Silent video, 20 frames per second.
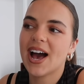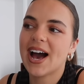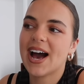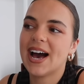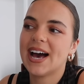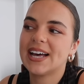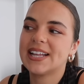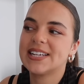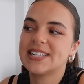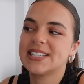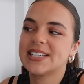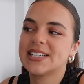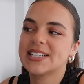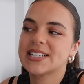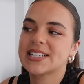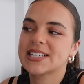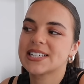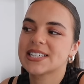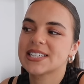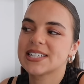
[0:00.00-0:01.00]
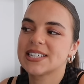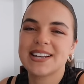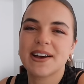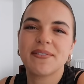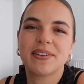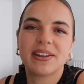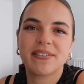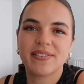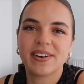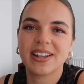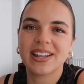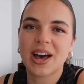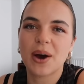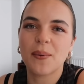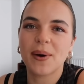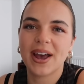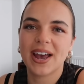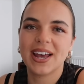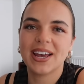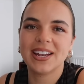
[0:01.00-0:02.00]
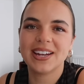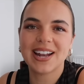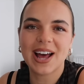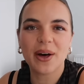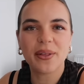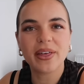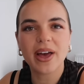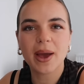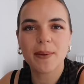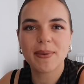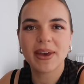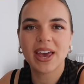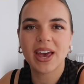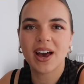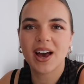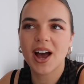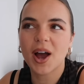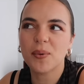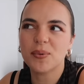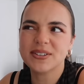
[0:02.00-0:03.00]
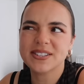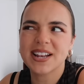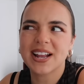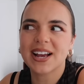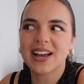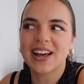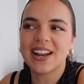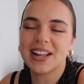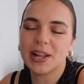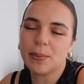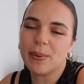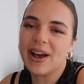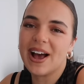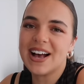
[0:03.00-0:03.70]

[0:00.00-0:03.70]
And I definitely feel that way now that I'm here. I was like a little